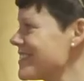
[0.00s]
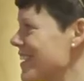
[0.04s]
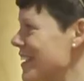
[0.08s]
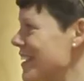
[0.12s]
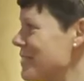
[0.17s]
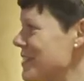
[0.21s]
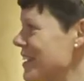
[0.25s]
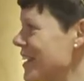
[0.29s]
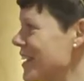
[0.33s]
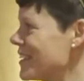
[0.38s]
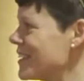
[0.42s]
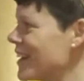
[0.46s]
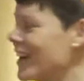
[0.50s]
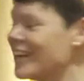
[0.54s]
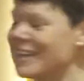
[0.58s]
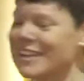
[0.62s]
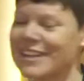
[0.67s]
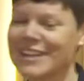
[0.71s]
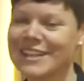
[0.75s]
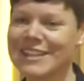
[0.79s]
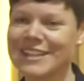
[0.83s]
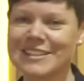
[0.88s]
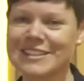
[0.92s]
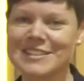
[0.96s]
I
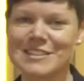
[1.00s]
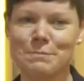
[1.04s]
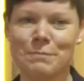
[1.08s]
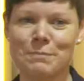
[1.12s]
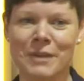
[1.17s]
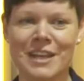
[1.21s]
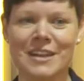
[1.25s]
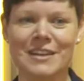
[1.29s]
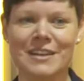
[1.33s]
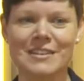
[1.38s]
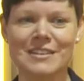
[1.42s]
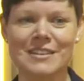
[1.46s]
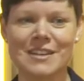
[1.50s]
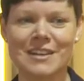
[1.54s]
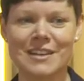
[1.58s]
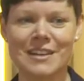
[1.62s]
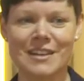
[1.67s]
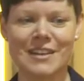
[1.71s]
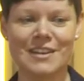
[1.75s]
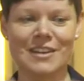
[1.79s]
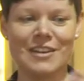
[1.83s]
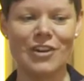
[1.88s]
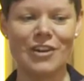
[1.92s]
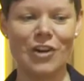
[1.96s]
like to paint
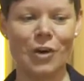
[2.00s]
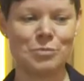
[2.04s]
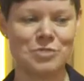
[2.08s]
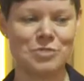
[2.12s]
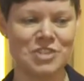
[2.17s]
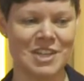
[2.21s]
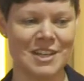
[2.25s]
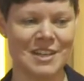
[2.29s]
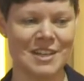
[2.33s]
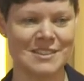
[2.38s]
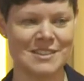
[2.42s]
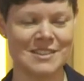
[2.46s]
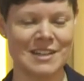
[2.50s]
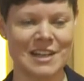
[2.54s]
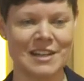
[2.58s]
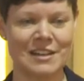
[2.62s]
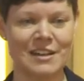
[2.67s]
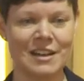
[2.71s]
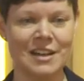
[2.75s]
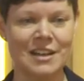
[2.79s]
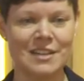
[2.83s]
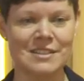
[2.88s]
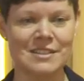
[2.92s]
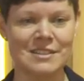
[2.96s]
objects, and I
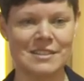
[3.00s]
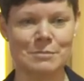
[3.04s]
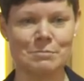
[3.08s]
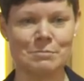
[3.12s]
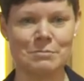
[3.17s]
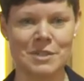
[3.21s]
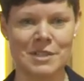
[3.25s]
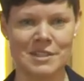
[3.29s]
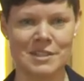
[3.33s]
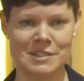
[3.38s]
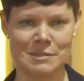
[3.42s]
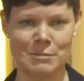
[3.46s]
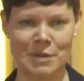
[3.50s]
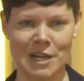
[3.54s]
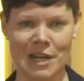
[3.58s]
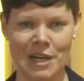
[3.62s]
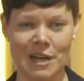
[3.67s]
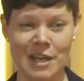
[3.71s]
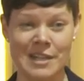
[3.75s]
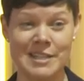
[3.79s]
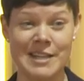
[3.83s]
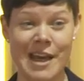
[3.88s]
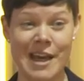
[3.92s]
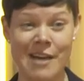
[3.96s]
like symbolism, and I
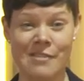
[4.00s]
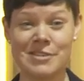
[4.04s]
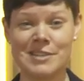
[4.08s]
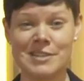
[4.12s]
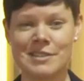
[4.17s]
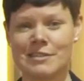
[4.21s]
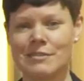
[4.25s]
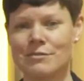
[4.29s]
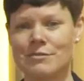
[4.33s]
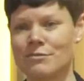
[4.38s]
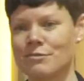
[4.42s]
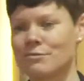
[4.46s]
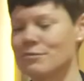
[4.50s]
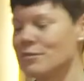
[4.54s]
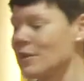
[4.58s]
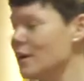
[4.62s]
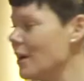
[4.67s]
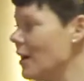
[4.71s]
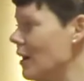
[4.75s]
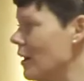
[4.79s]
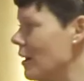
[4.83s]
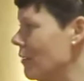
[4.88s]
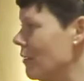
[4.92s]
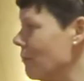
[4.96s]
like narrative,
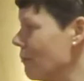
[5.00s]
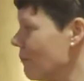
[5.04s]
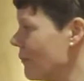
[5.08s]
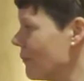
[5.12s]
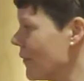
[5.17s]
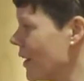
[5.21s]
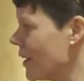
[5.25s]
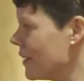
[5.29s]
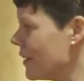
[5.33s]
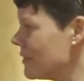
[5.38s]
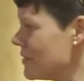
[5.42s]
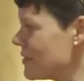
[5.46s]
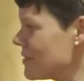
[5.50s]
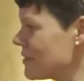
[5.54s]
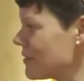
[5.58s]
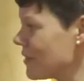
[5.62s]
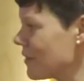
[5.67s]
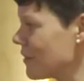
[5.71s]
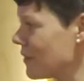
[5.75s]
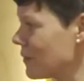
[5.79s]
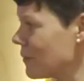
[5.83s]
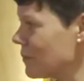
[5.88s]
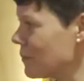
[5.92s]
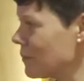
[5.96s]
and
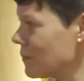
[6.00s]
so